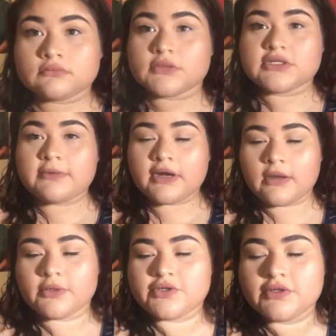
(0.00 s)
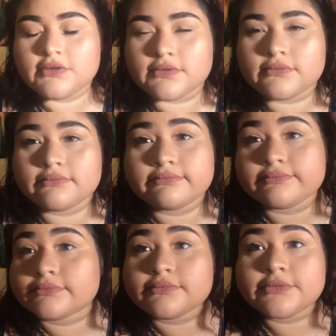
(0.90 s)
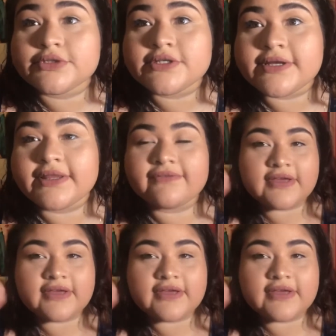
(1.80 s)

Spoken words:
Doesn't matter how much you use. It's just in the